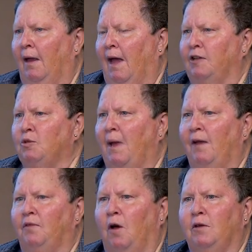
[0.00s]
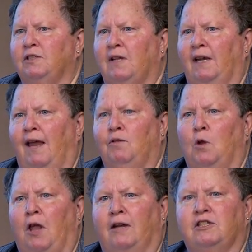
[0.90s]
As you may have noticed, I gave you a
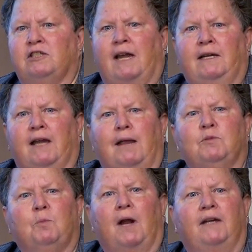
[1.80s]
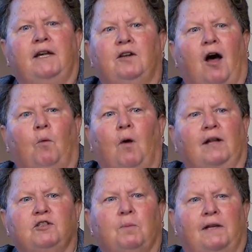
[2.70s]
lot of state names, but I did not
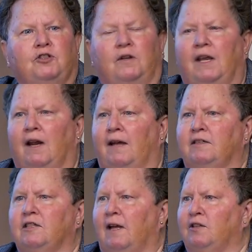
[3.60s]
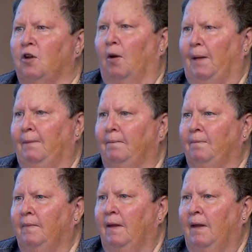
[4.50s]
once mention the United States Army.
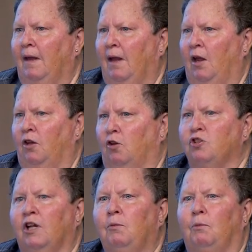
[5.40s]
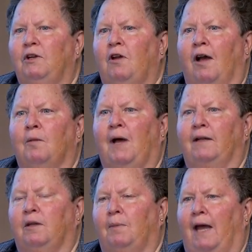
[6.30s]
Usually when we talk
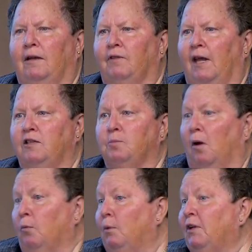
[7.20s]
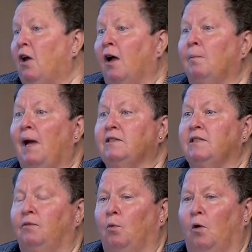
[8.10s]
about the Battle of Gettysburg, when we talk about
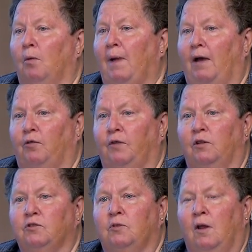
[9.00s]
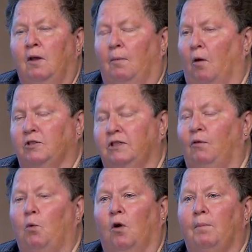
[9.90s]
Civil War battlefields or
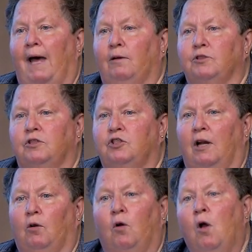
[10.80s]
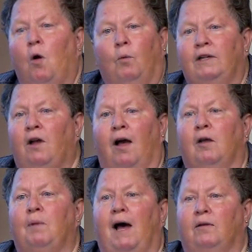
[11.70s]
Civil War battles in general, we talk
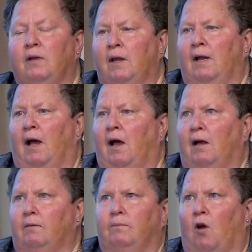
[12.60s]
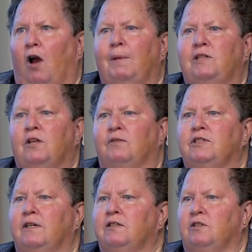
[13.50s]
about armies of
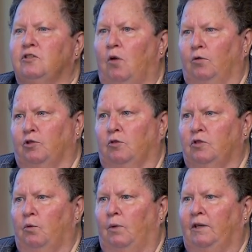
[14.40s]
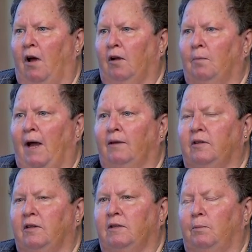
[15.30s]
citizen soldiers. We talk
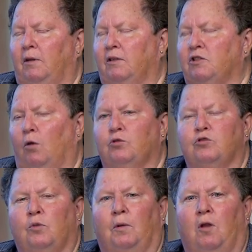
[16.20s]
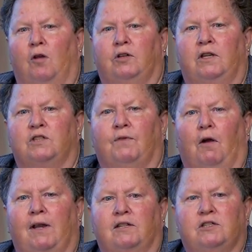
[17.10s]
about the soldiers who belong to these
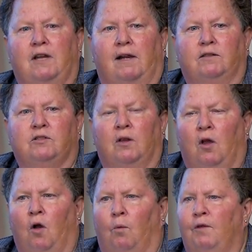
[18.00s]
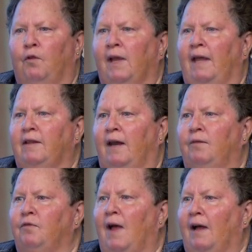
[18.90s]
various states. We forget that, in
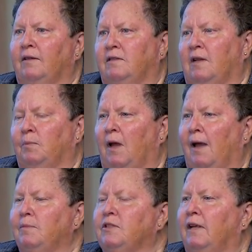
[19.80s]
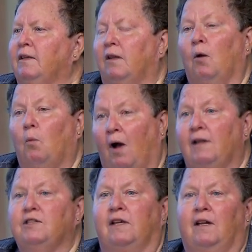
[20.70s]
fact, sometimes that there
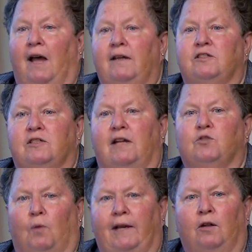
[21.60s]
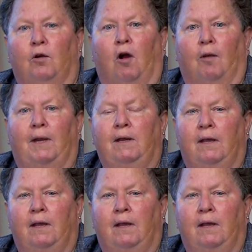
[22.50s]
was a United States regular army